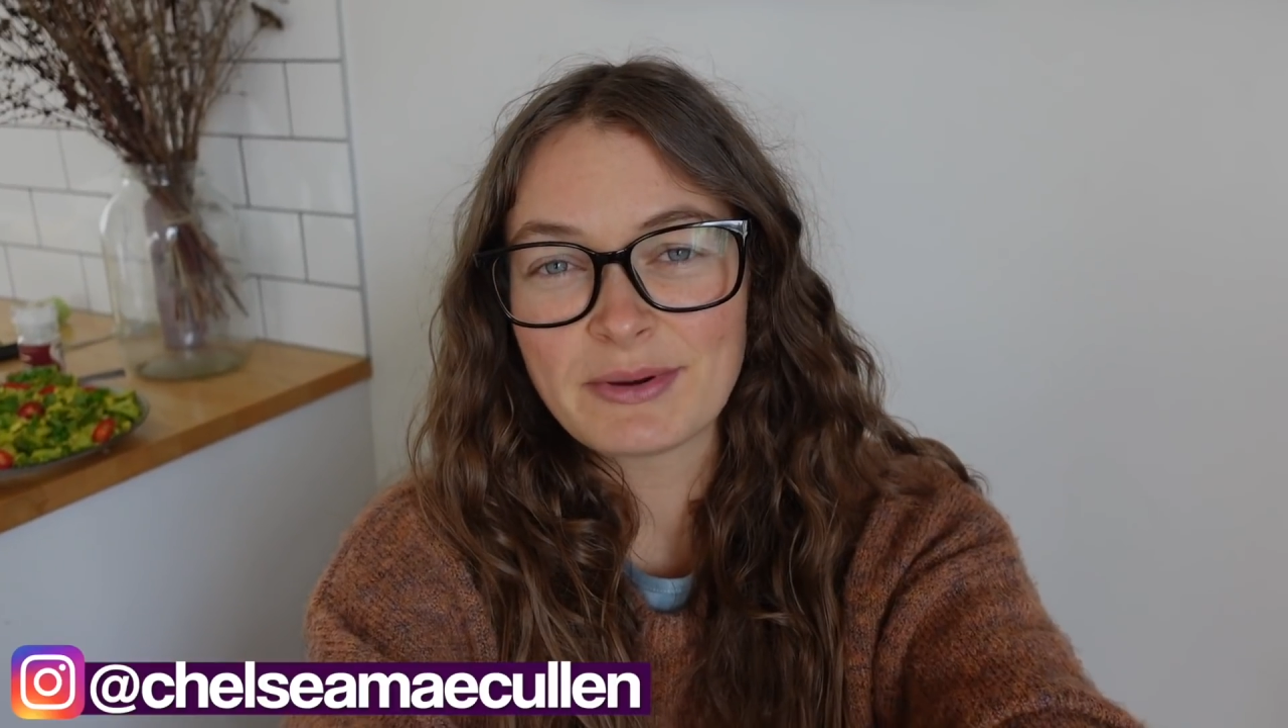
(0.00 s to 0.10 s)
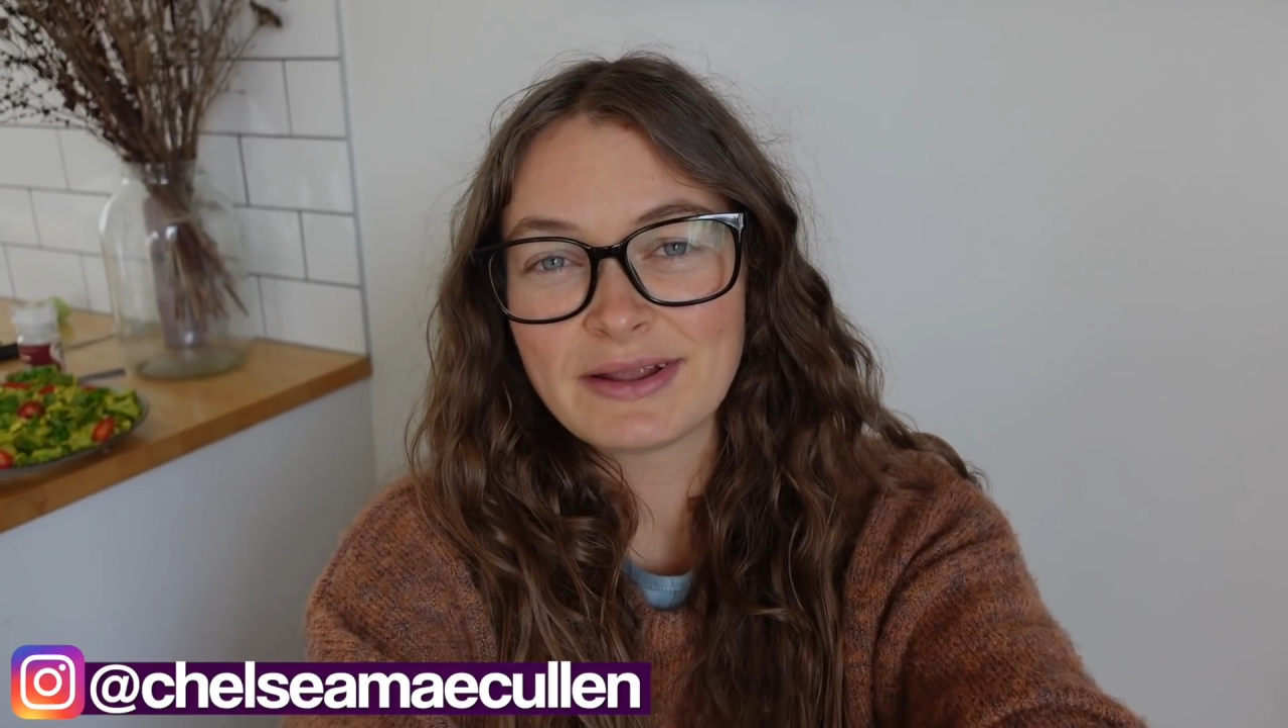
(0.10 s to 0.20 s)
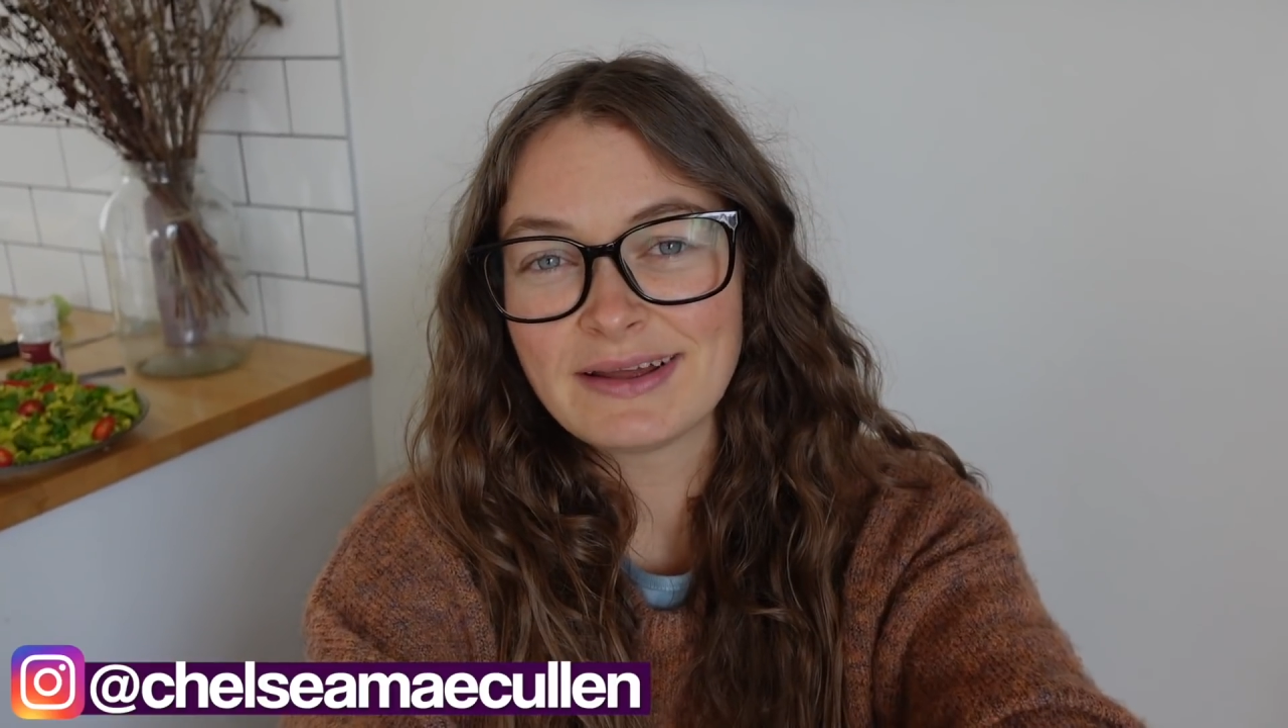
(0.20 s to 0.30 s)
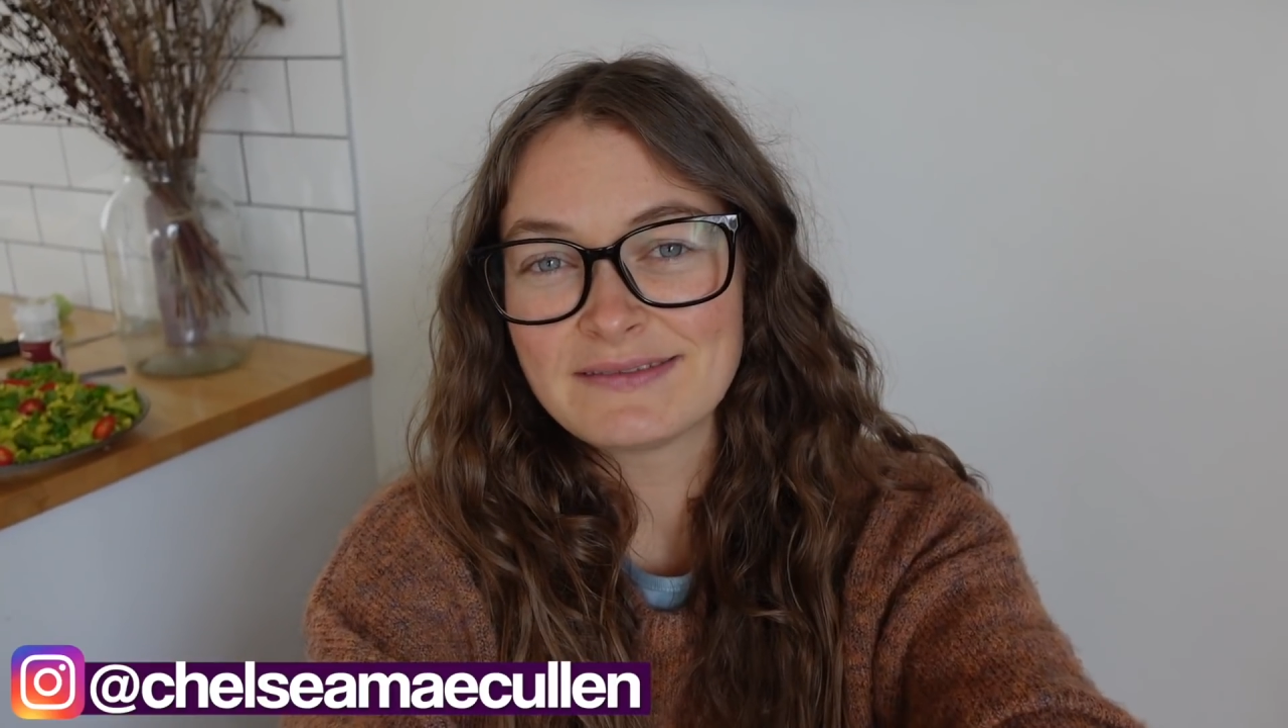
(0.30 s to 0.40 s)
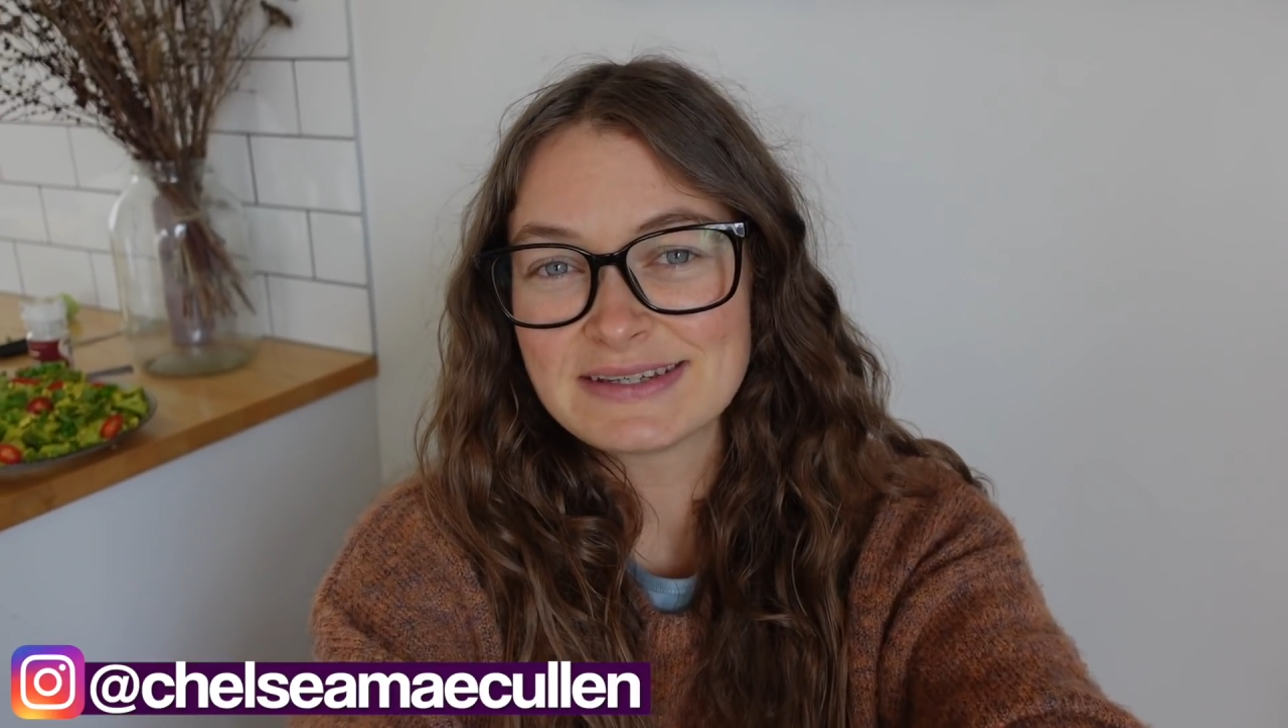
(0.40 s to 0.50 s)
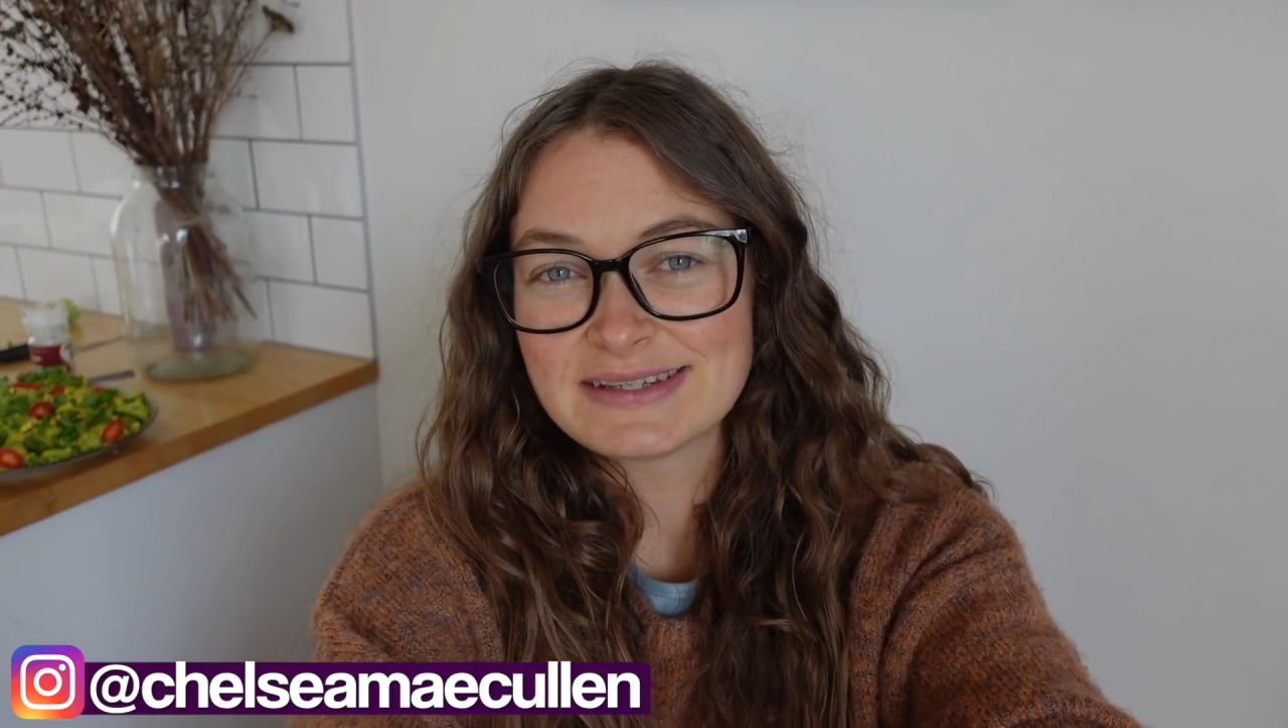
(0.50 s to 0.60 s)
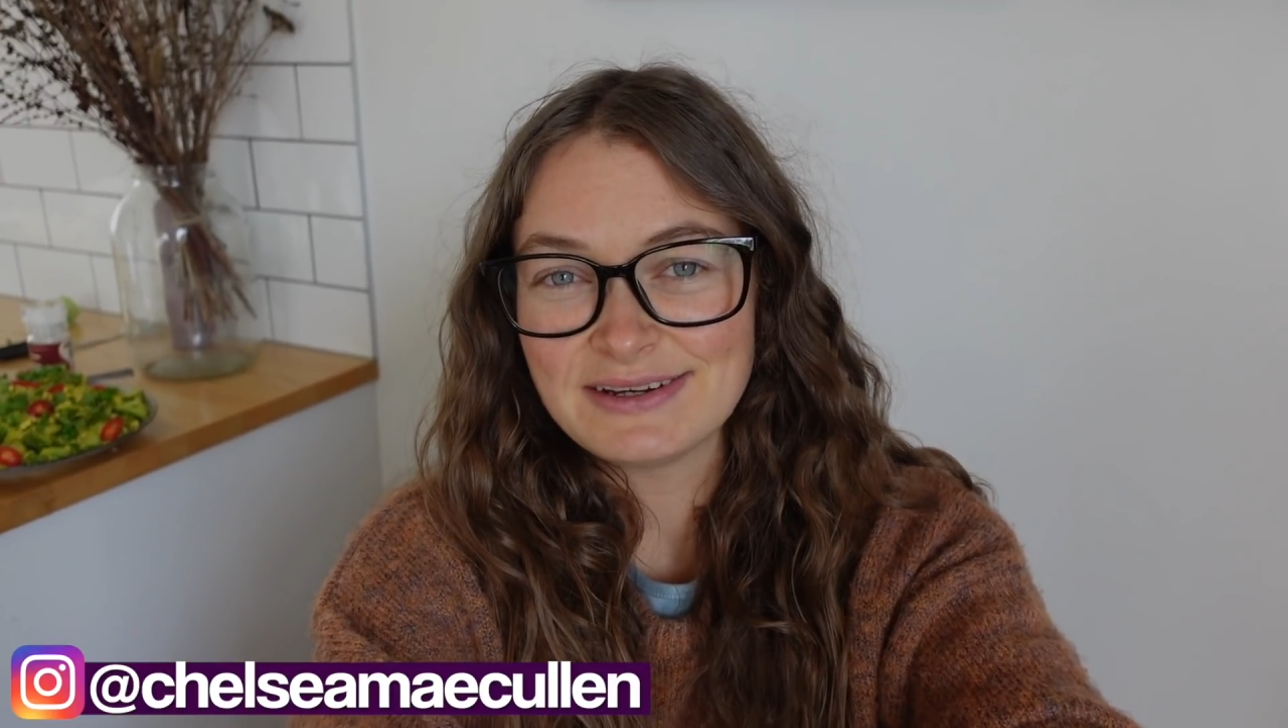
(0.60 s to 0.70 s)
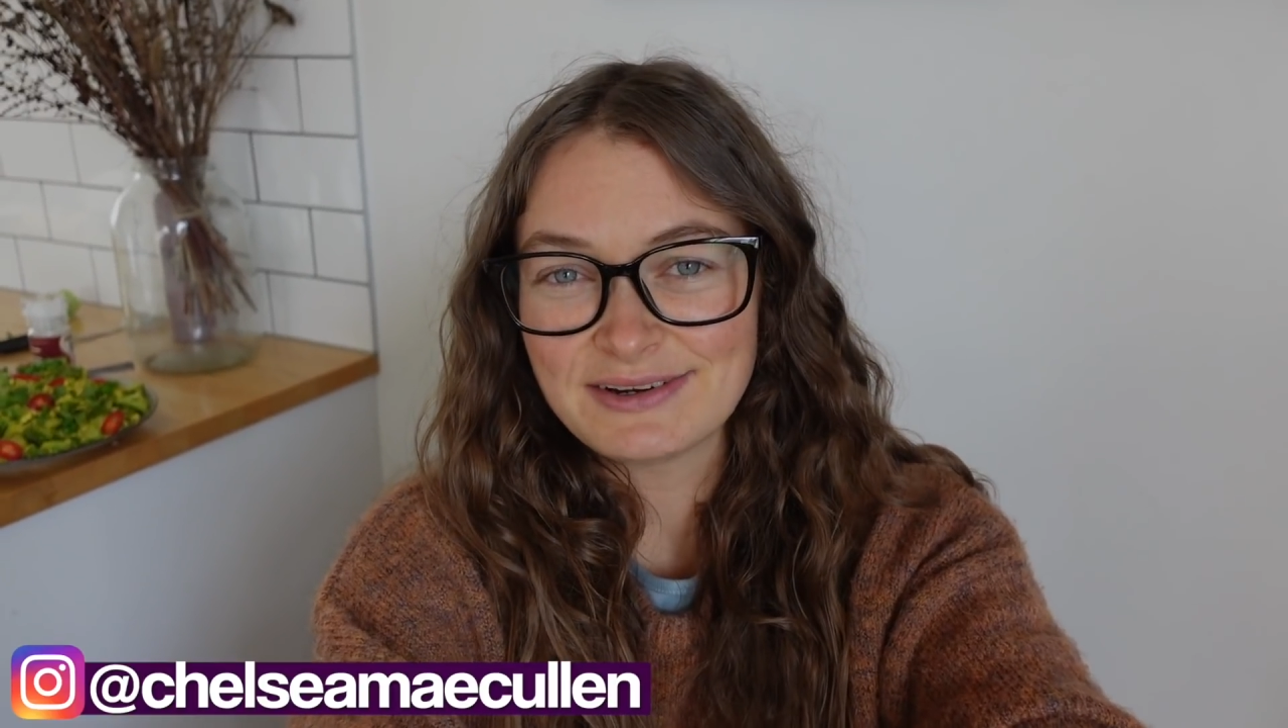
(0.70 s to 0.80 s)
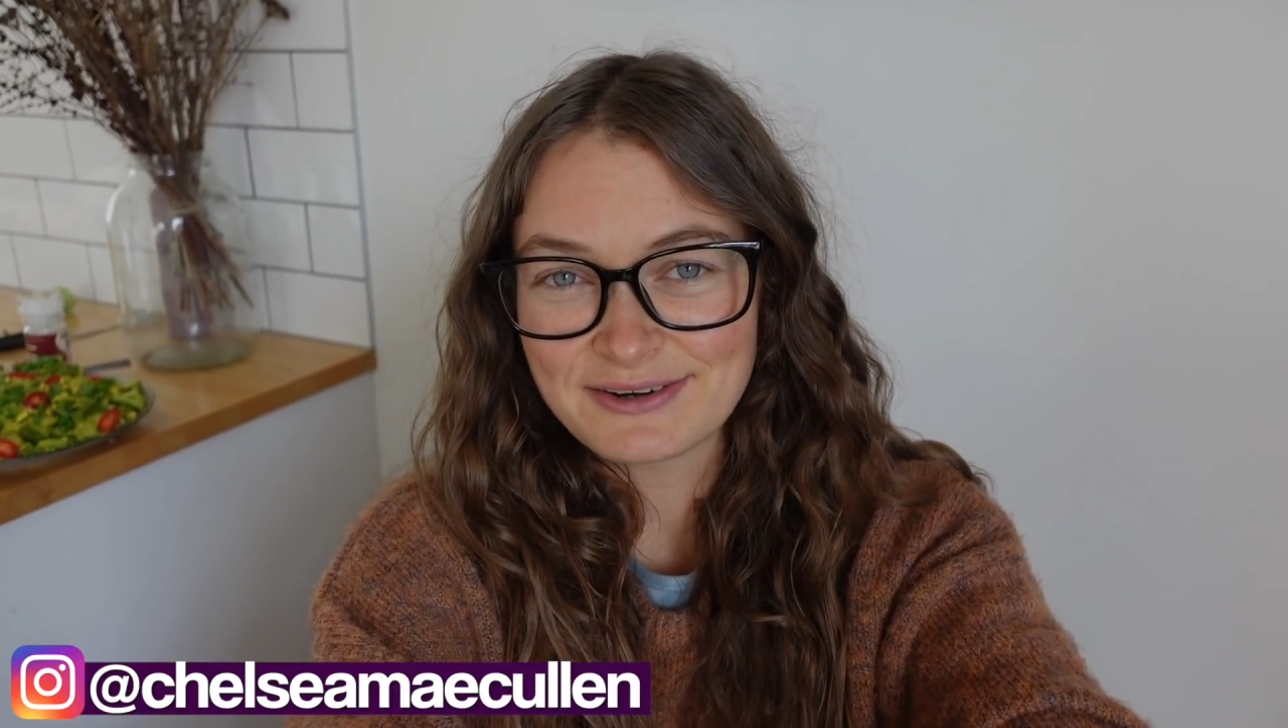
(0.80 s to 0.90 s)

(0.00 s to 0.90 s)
I love to see your